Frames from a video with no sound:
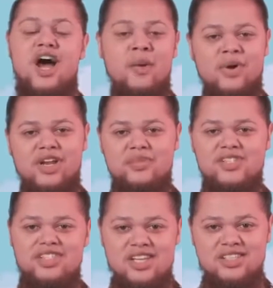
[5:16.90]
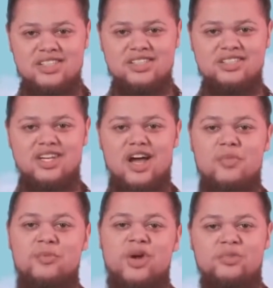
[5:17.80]
Hi, my name is Justin. I'm
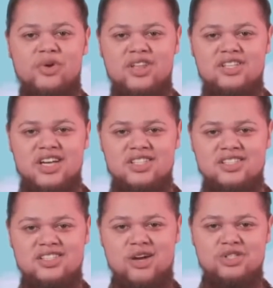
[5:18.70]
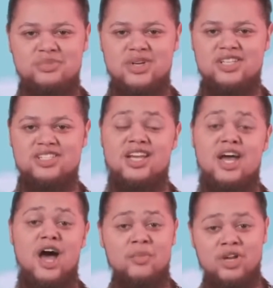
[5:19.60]
a Big Brother Titans housemate, and
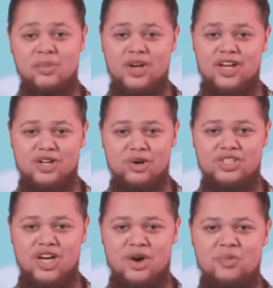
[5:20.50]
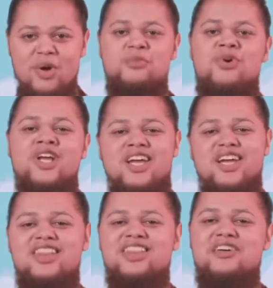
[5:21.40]
I'm going to make it go down by
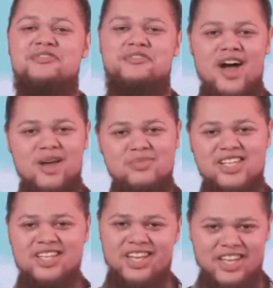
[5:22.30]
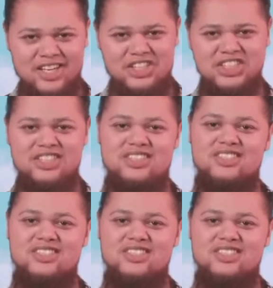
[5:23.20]
bringing the vibes and the energy.